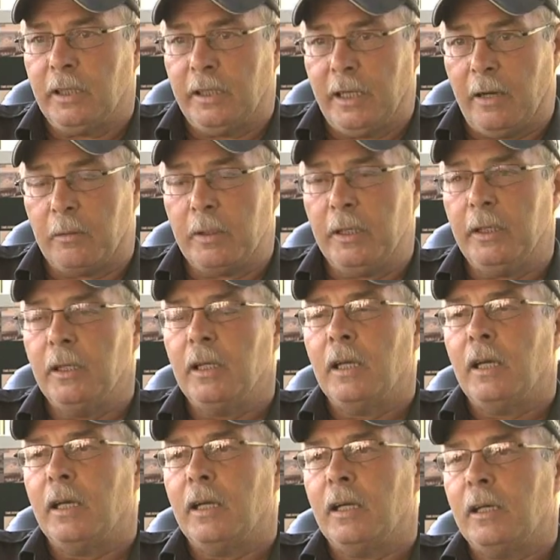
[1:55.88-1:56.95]
an hour.
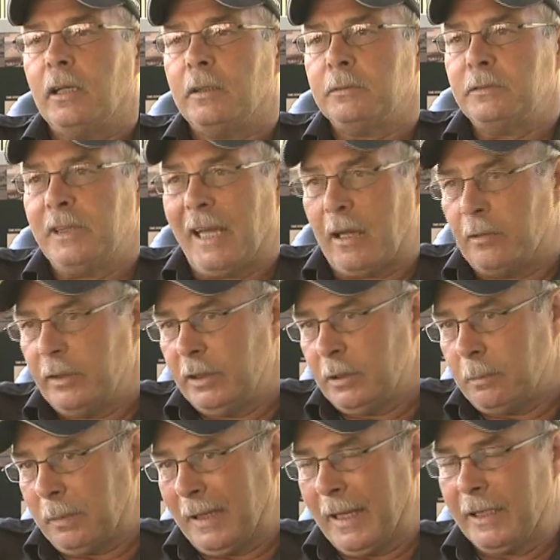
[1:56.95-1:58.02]
Down in the
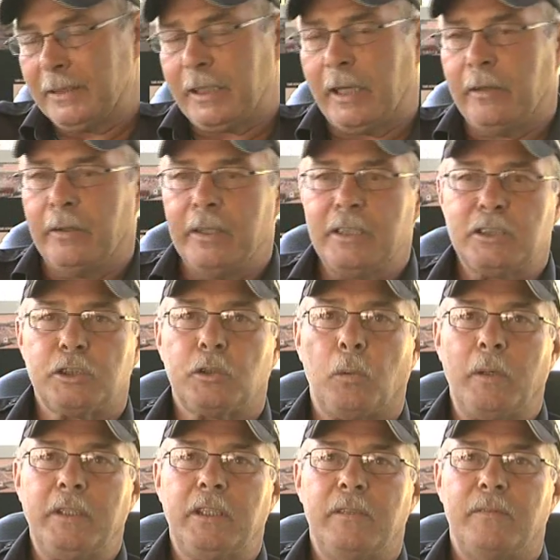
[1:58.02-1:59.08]
plant area, it's
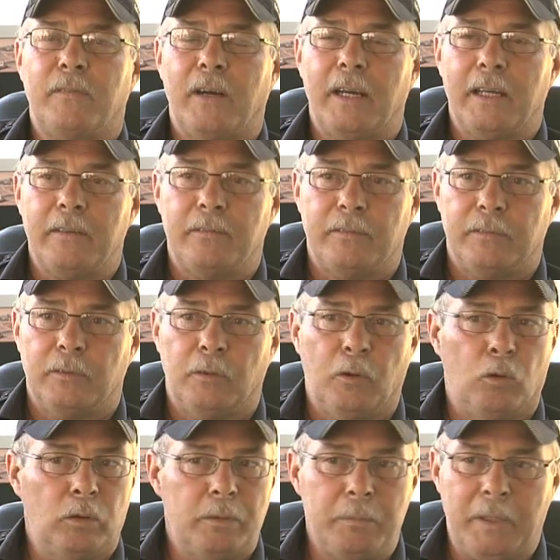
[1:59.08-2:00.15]
25, only